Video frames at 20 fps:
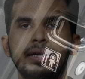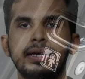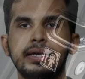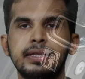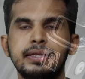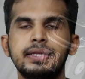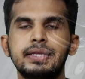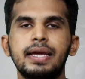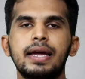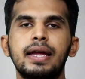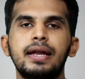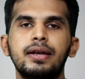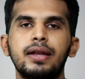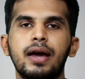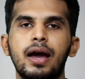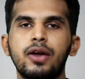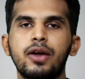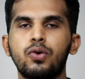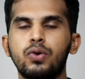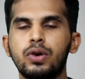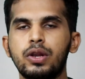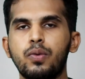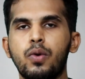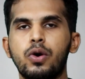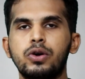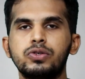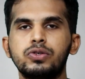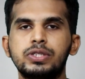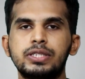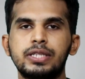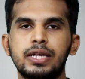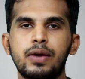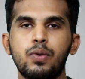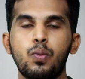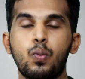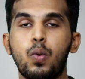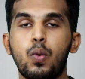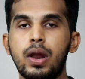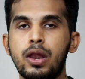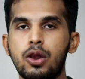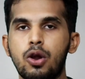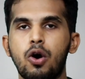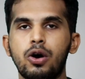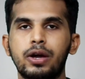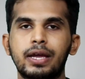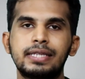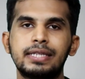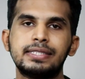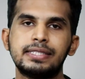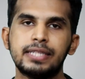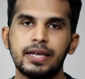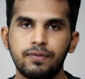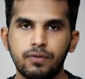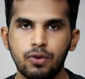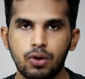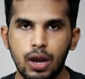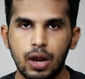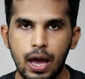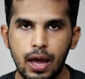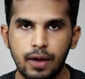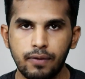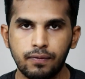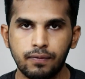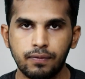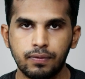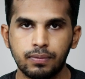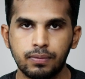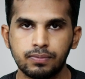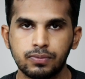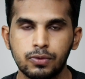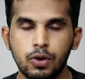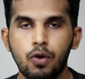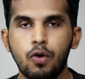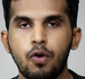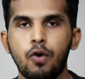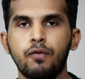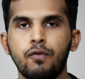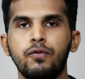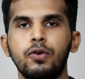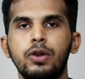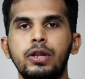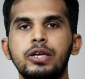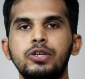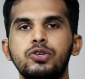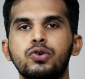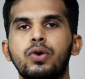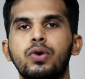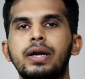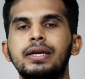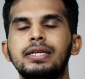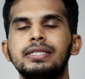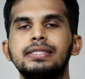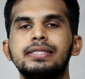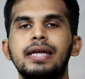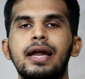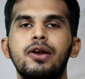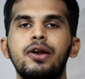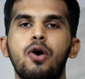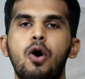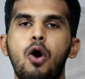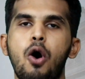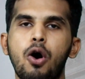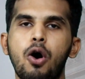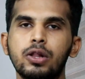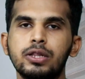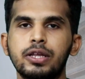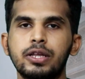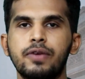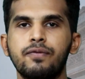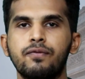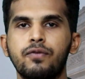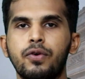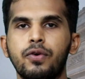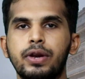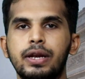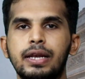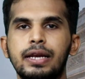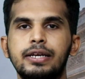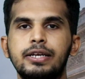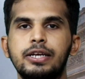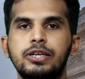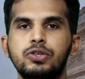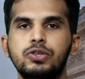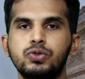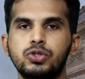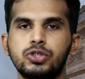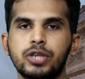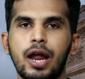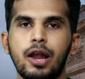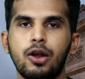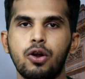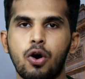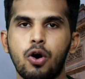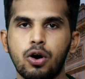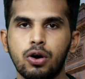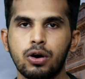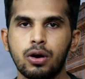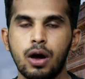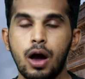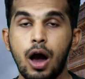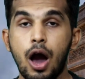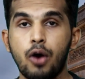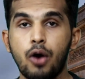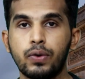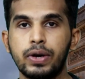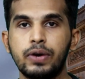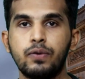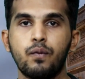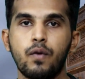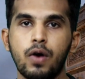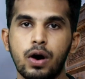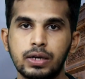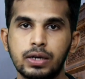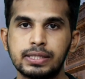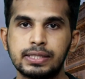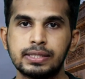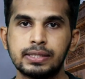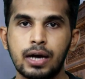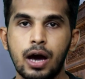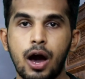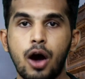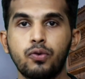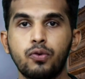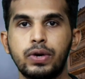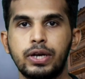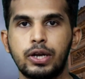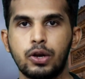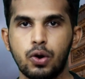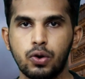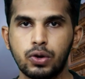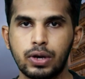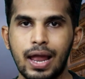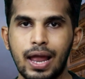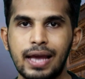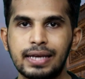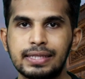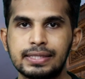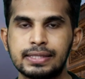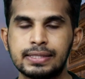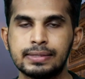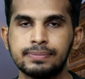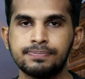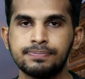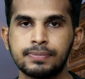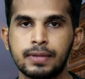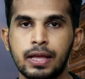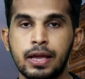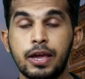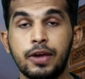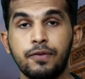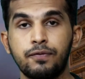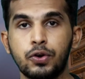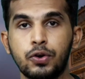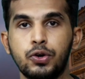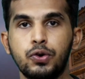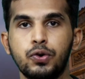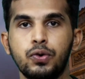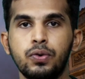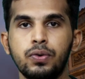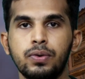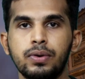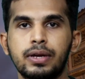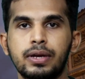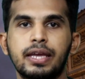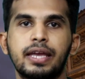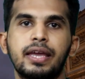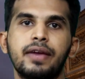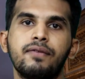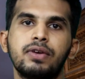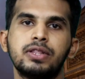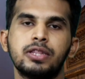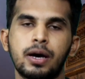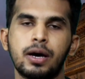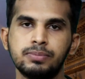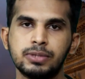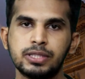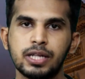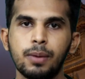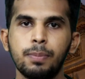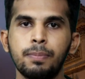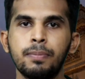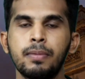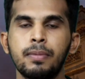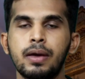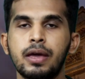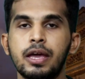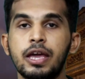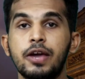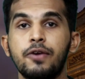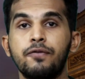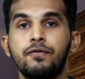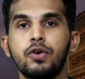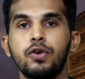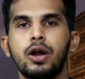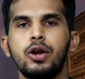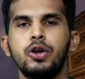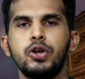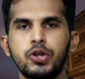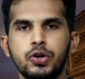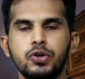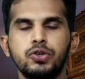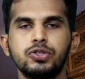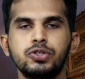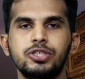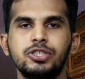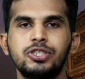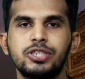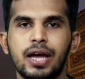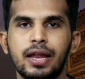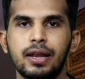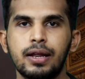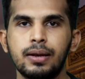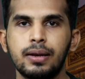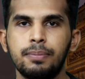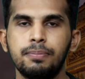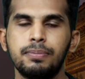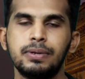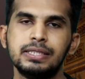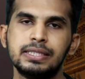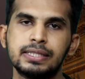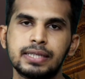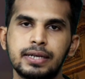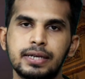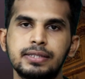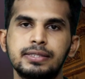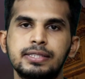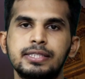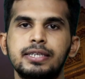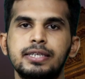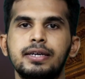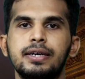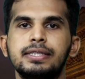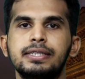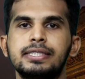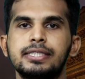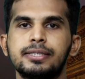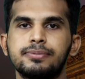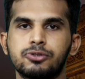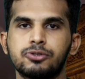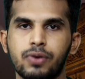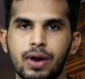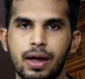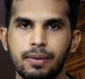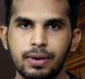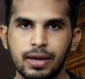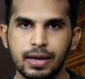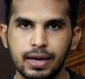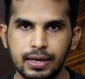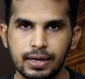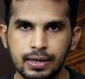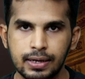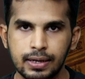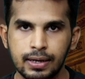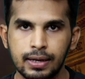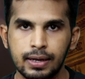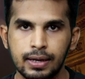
In the end, I only want to say one lock can save your life. Hopefully you understand all the info related to child lock, how it works, how it looks like. If you do, give a thumbs up. If you are new to the channel, please consider subscribing it.